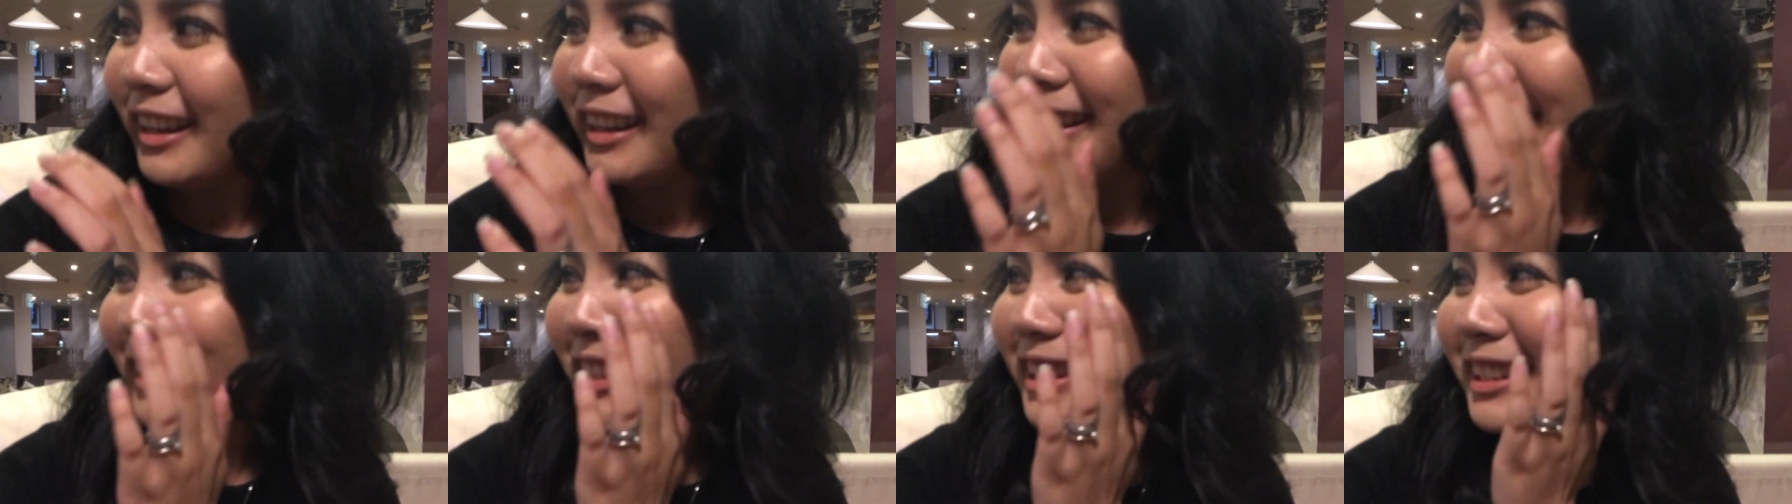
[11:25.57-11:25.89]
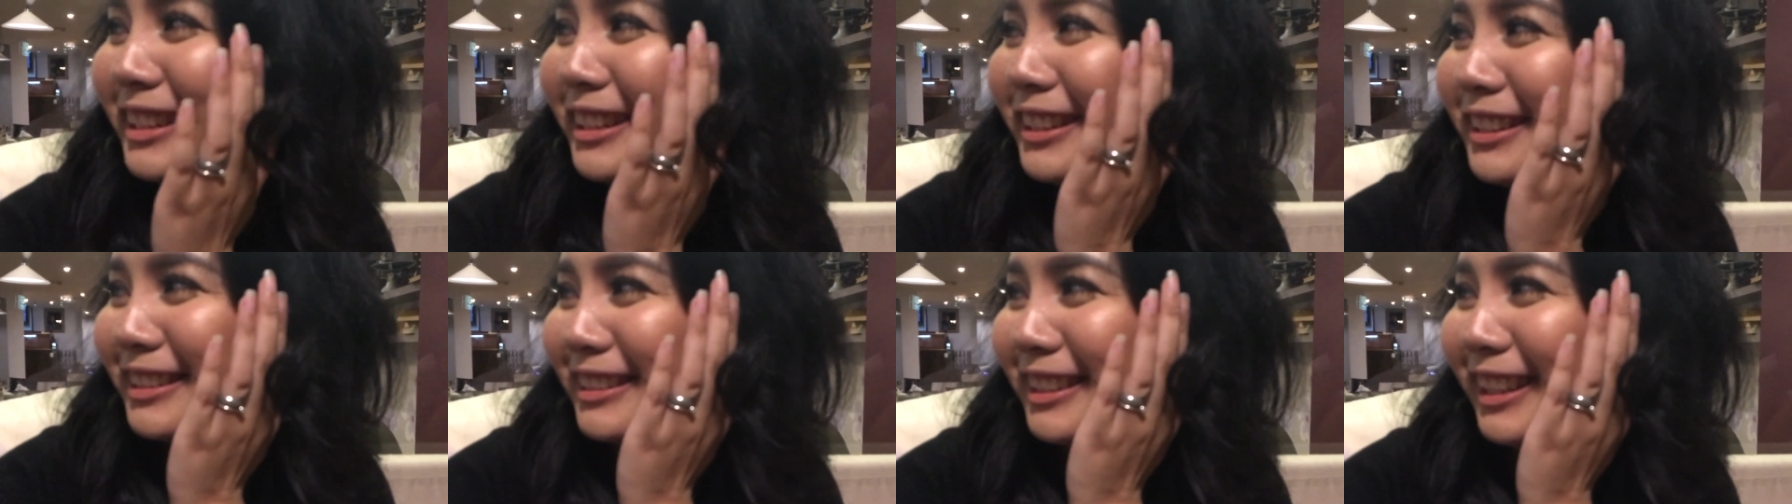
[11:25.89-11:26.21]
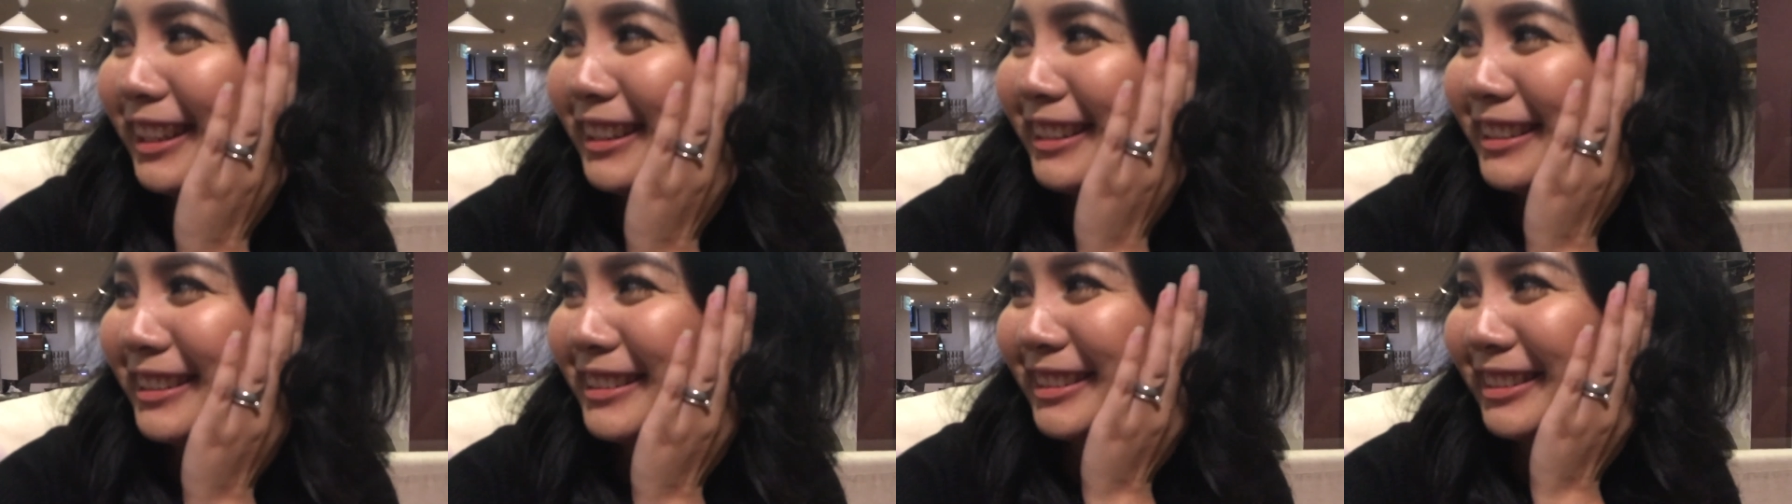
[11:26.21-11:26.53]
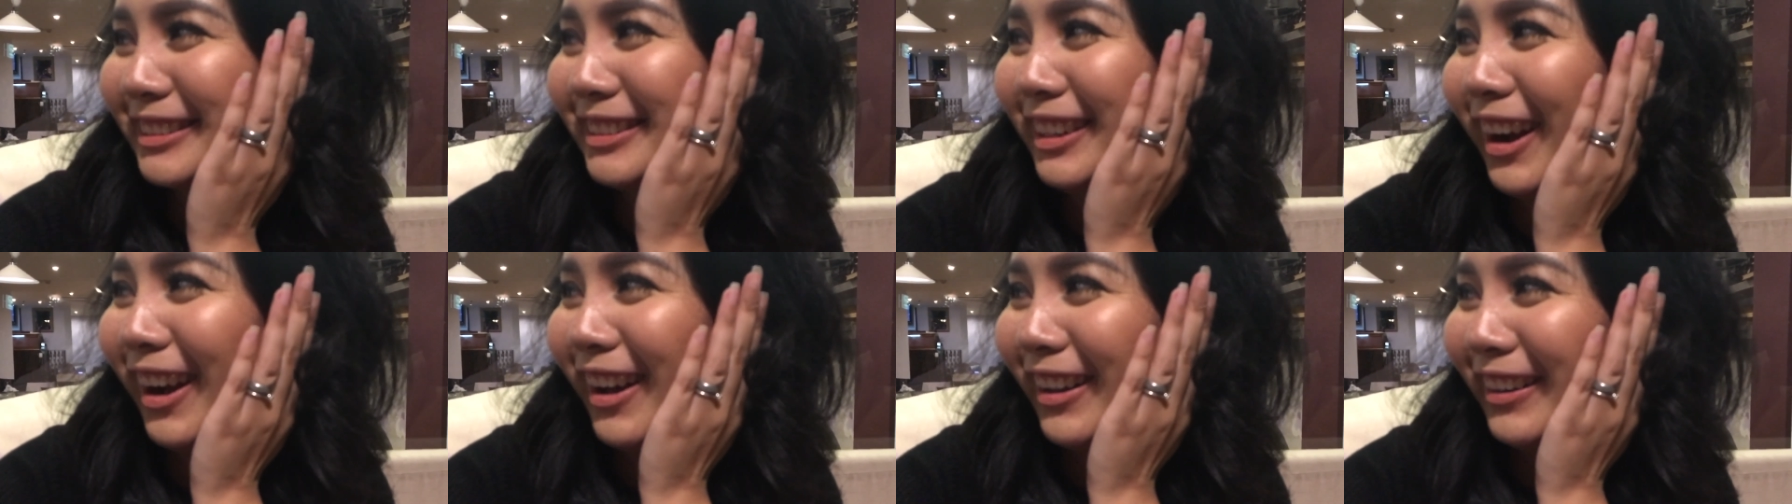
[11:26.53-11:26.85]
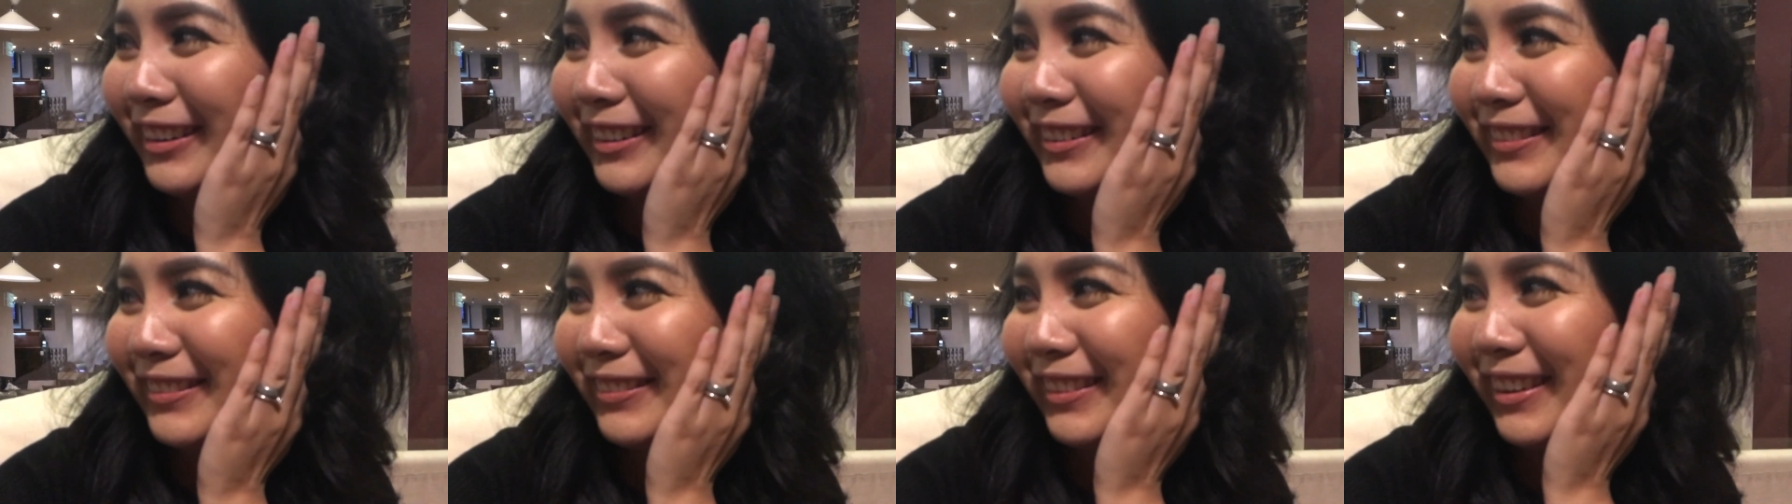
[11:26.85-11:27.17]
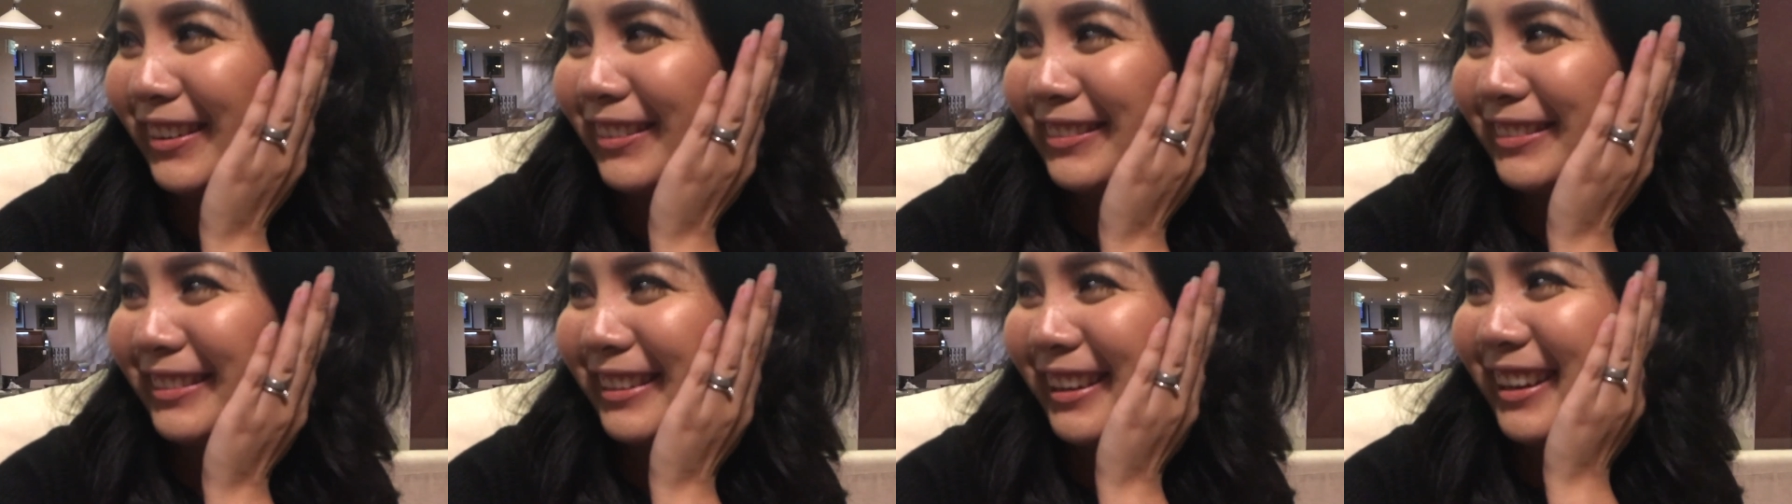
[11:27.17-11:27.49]
it's a $6
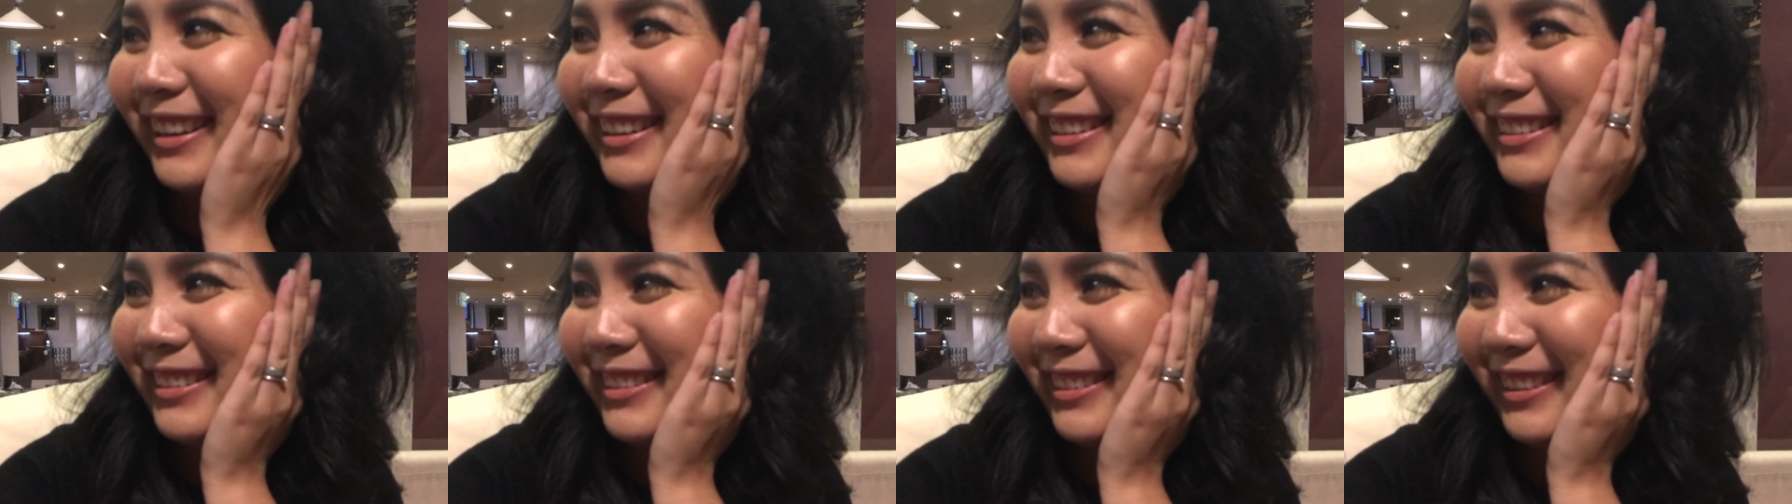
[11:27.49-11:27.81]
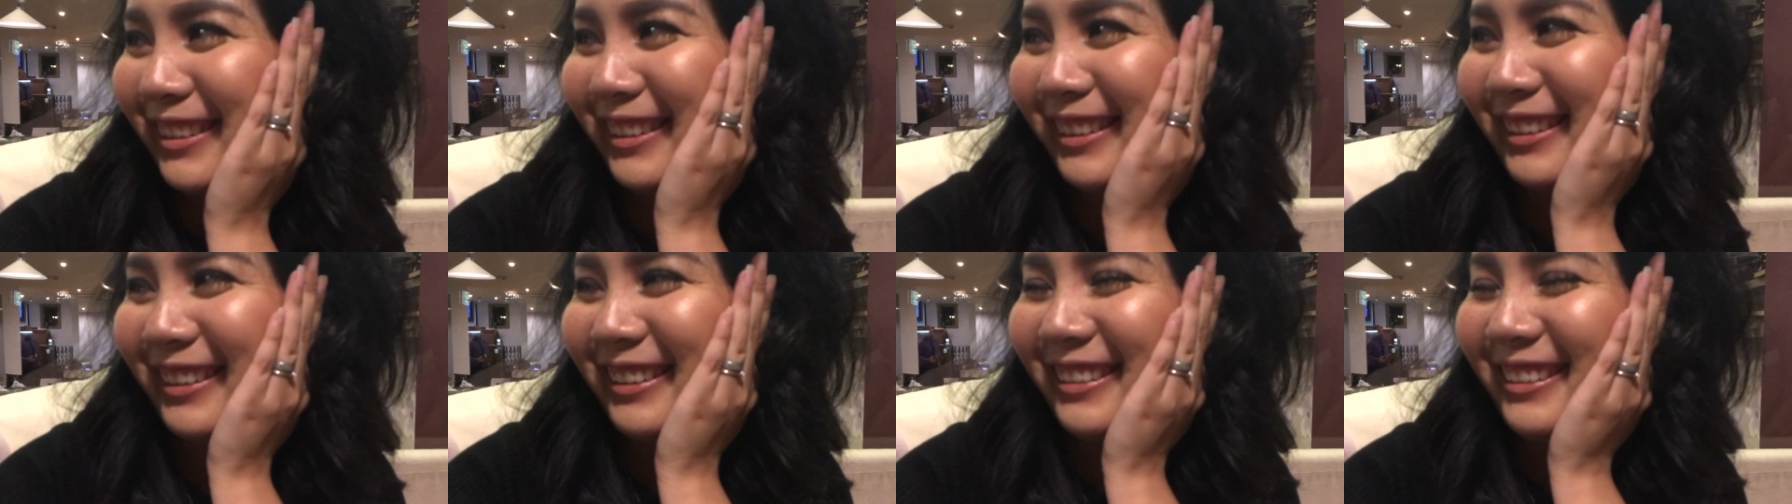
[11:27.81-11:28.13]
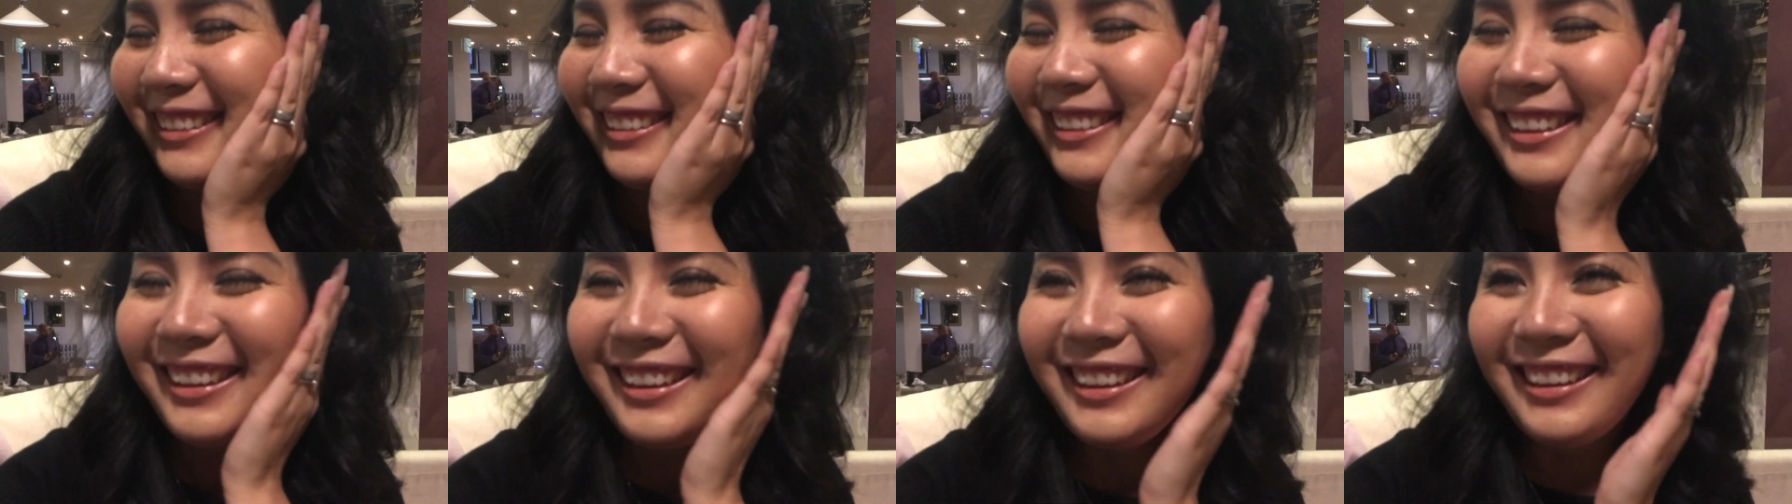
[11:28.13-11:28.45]
foundation.